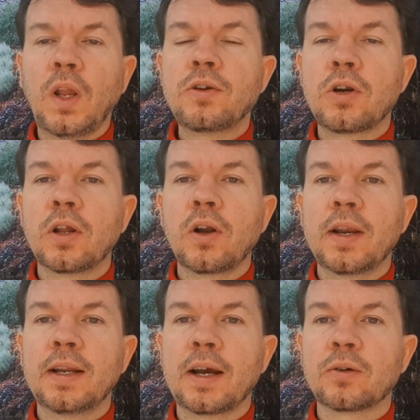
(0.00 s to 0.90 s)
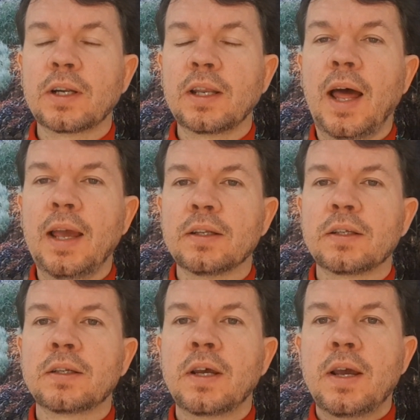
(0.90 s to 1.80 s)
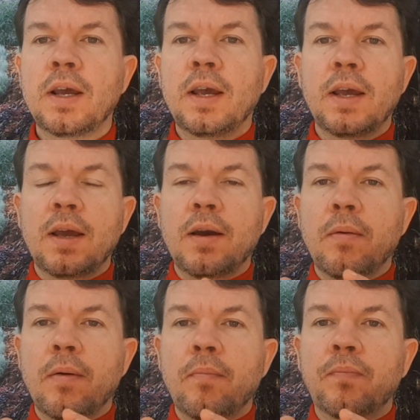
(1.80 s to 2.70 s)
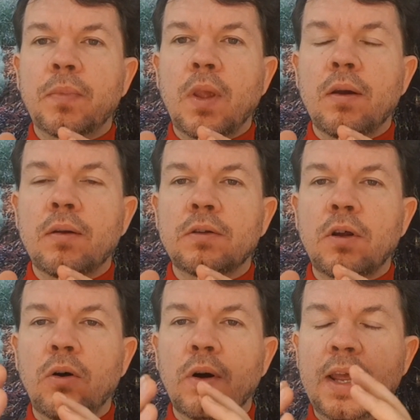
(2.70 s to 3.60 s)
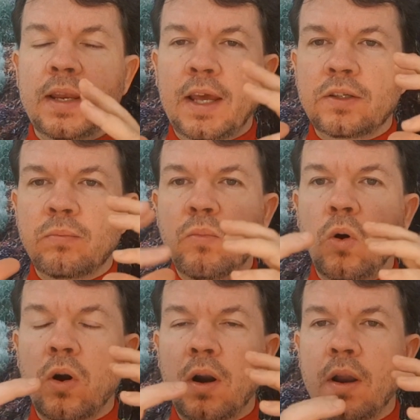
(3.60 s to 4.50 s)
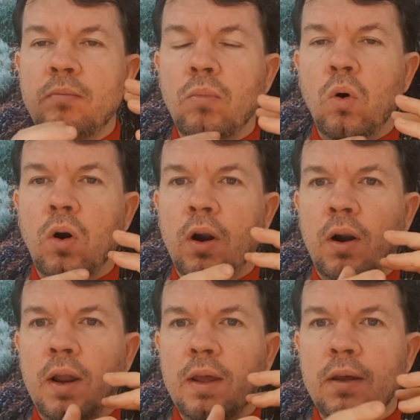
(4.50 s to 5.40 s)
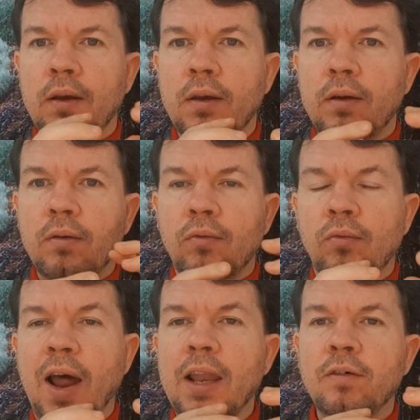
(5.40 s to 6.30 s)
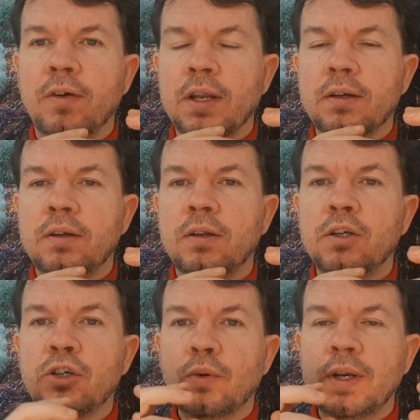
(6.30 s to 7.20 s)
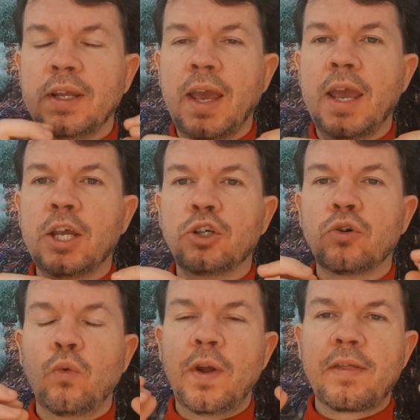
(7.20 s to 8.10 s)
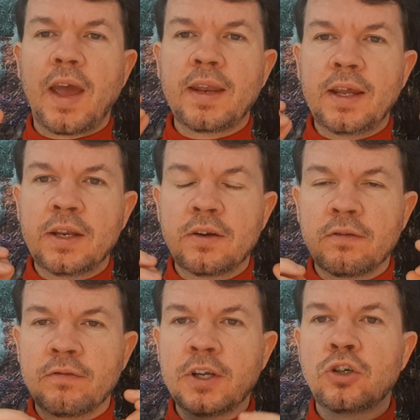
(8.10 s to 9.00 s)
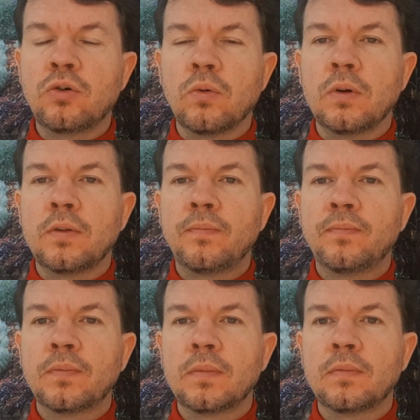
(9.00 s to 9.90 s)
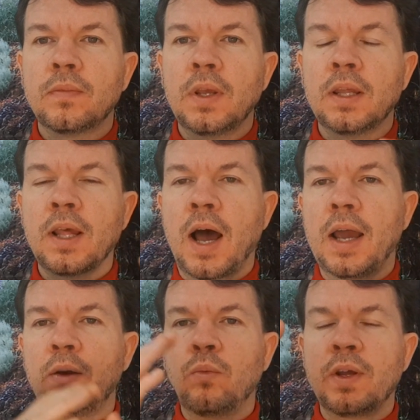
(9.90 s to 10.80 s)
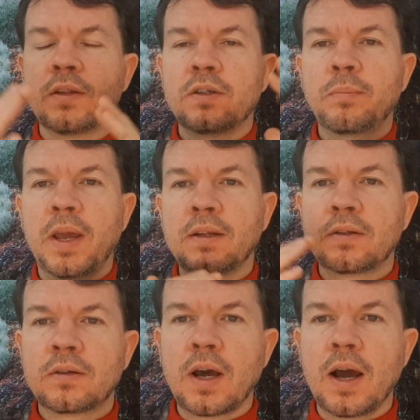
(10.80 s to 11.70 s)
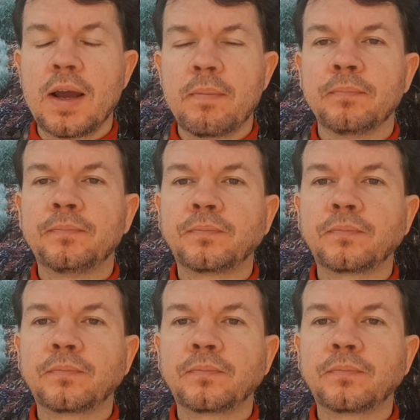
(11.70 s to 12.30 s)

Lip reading: turning on electric lights. So it gets more and more relevant to engage with an individual in the height, width, space, time